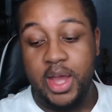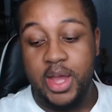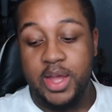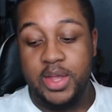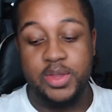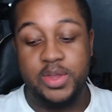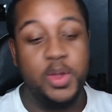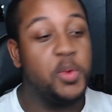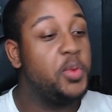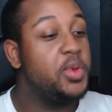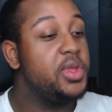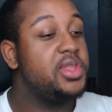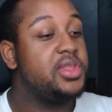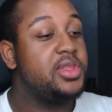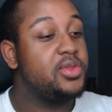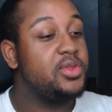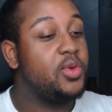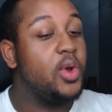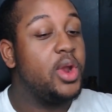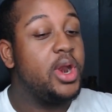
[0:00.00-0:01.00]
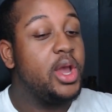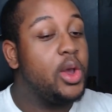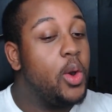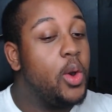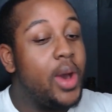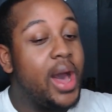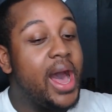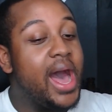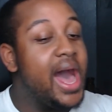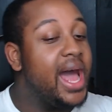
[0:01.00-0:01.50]
so we just going to
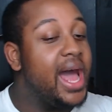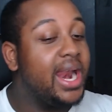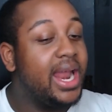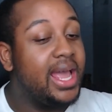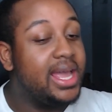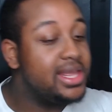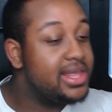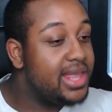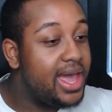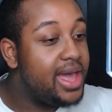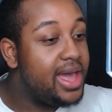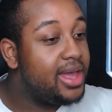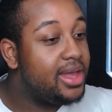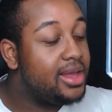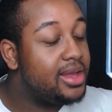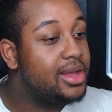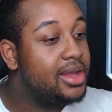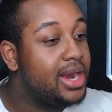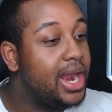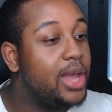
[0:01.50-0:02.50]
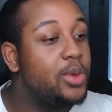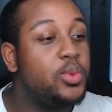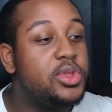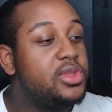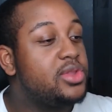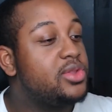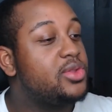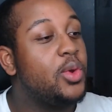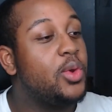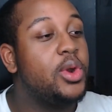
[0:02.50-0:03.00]
go high like that? Like we
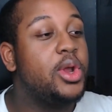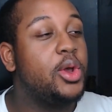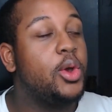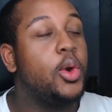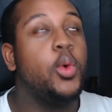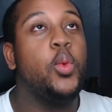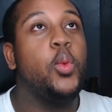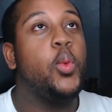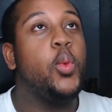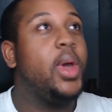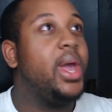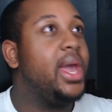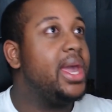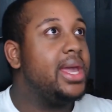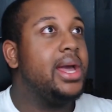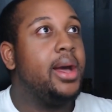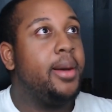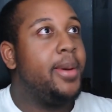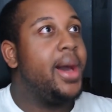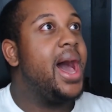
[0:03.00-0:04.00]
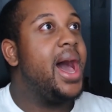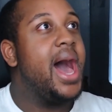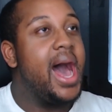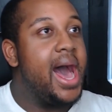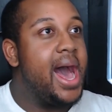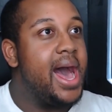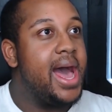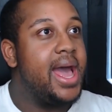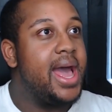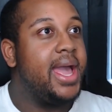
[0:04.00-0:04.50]
just going to go way up
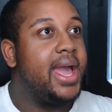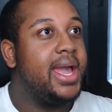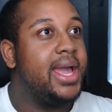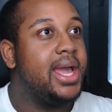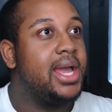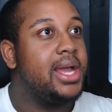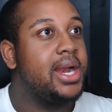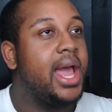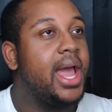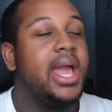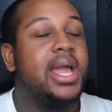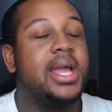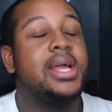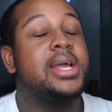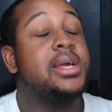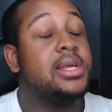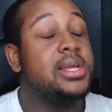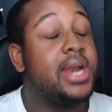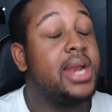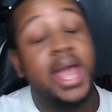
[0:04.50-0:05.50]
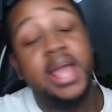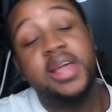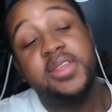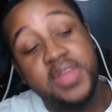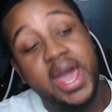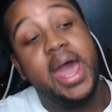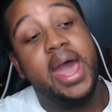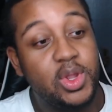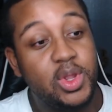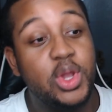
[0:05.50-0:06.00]
high like like
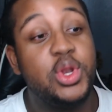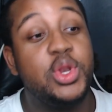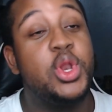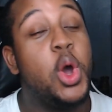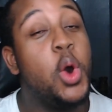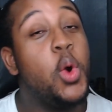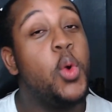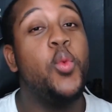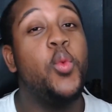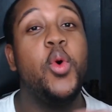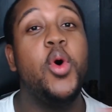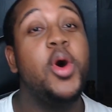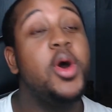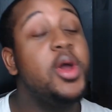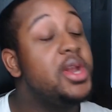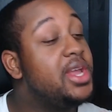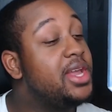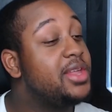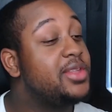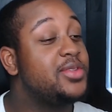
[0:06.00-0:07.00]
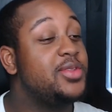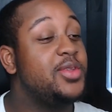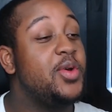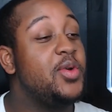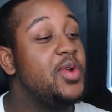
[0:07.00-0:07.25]
that. No warnings, no